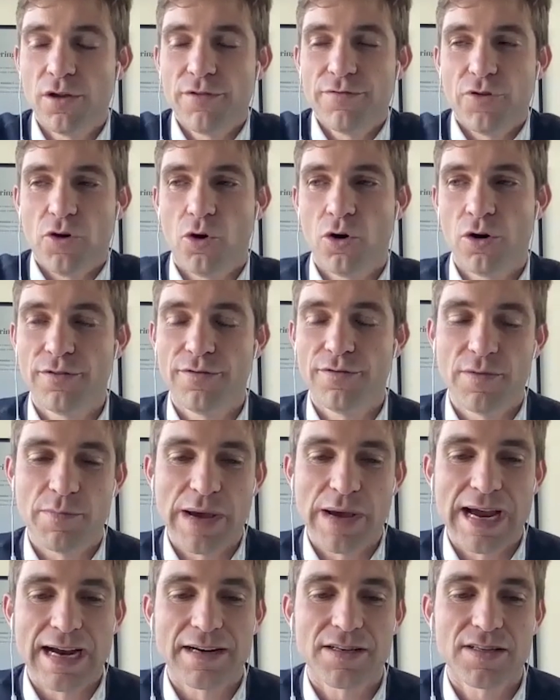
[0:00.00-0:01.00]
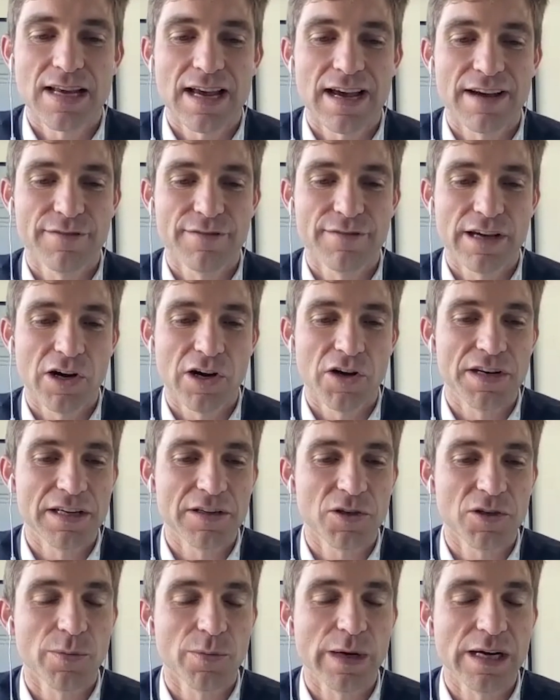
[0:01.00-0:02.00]
of the banks have their own
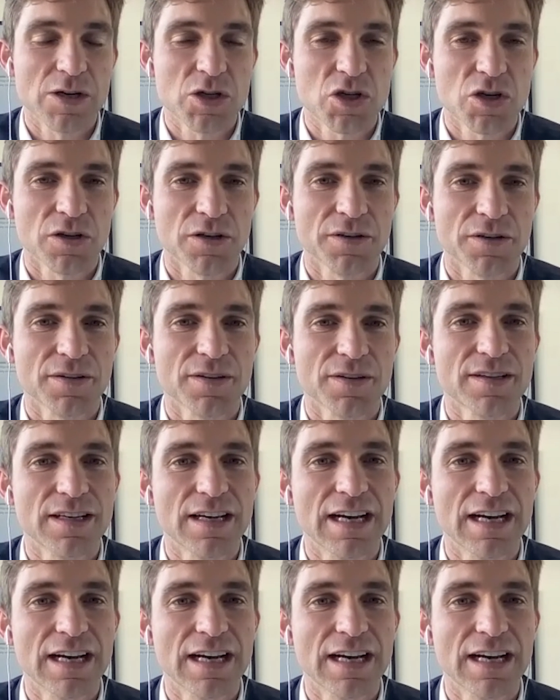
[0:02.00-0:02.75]
incubation